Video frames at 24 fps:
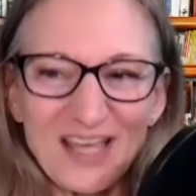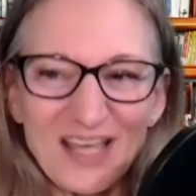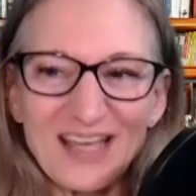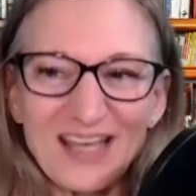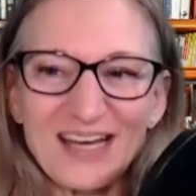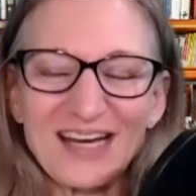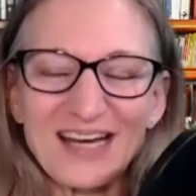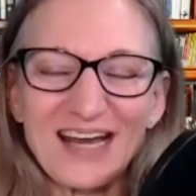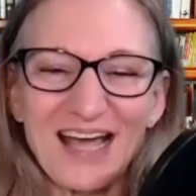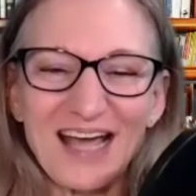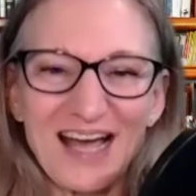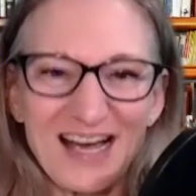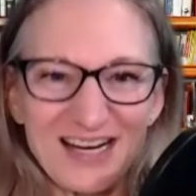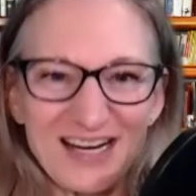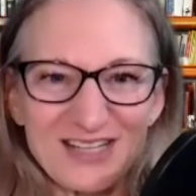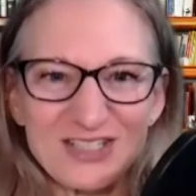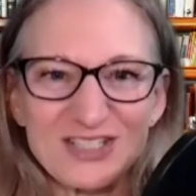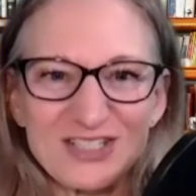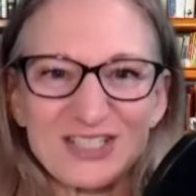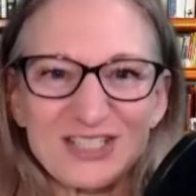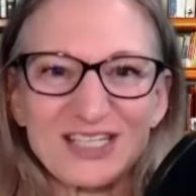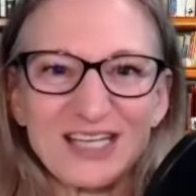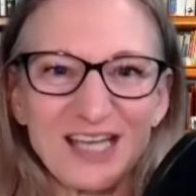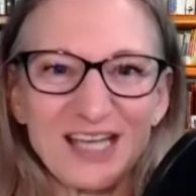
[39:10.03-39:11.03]
and it
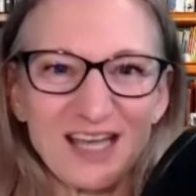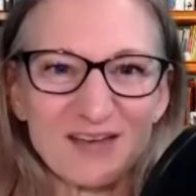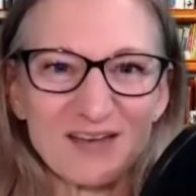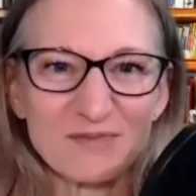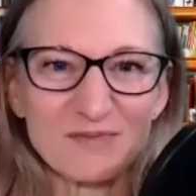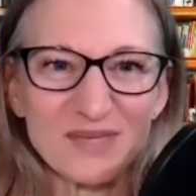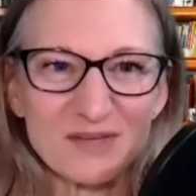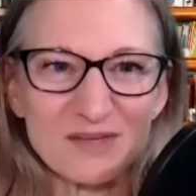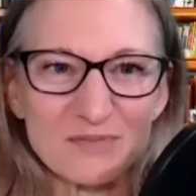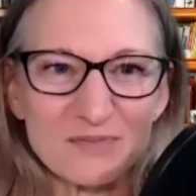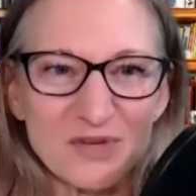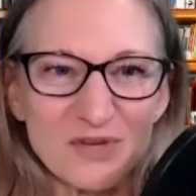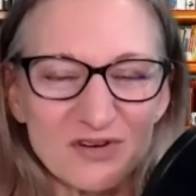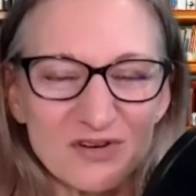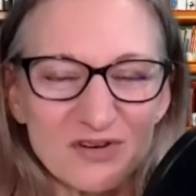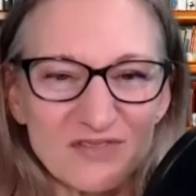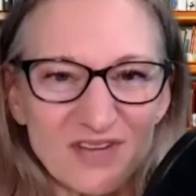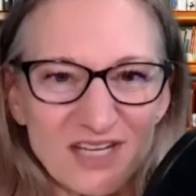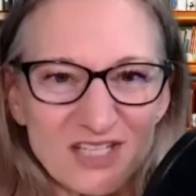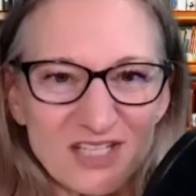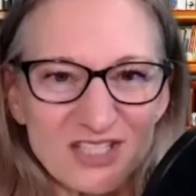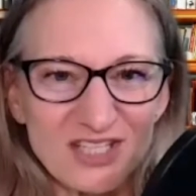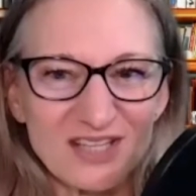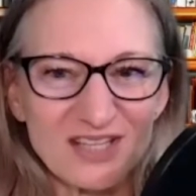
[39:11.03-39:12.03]
actually gave me the
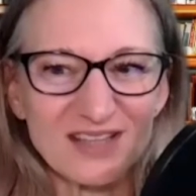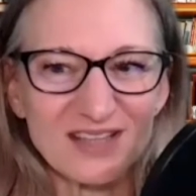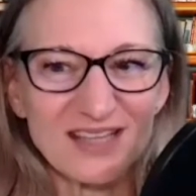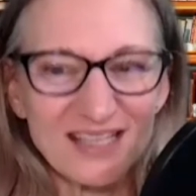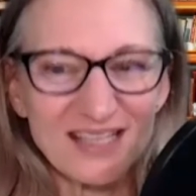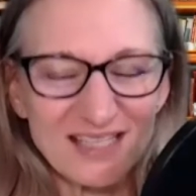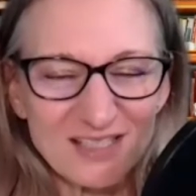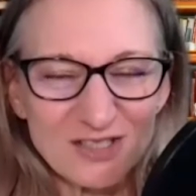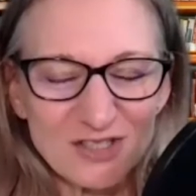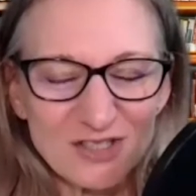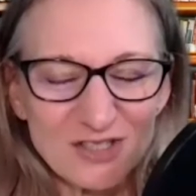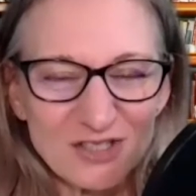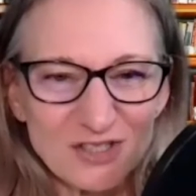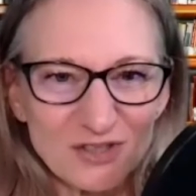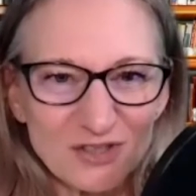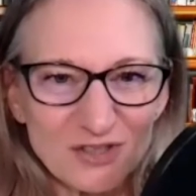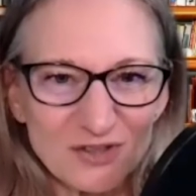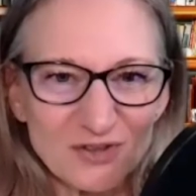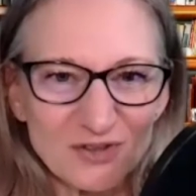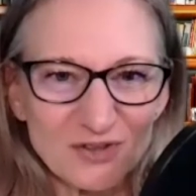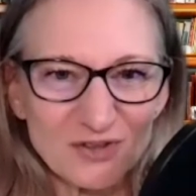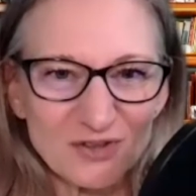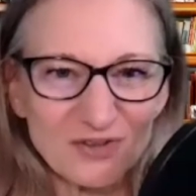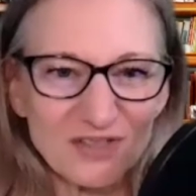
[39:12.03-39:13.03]
motivation then
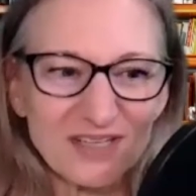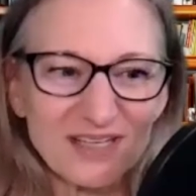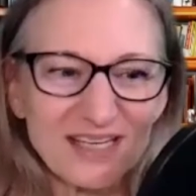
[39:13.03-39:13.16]
to